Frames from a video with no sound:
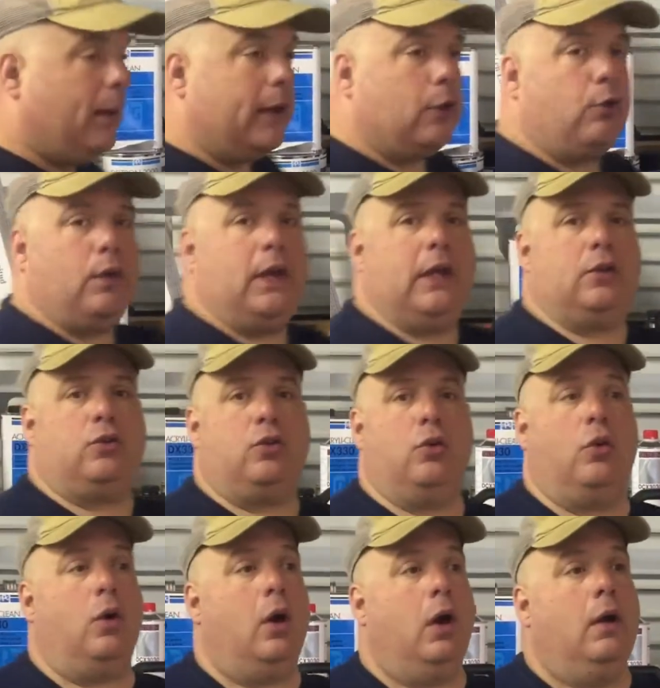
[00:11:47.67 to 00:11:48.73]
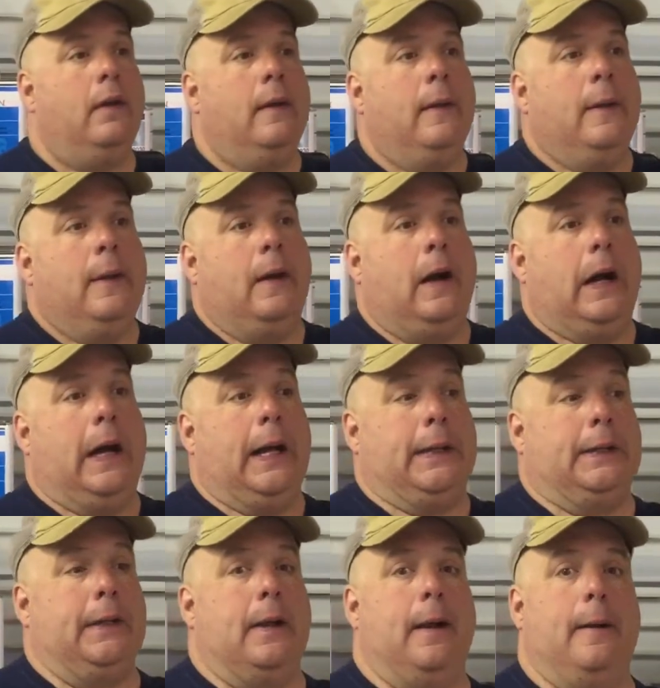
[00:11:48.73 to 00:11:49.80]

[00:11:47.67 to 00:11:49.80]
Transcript: my grand tour on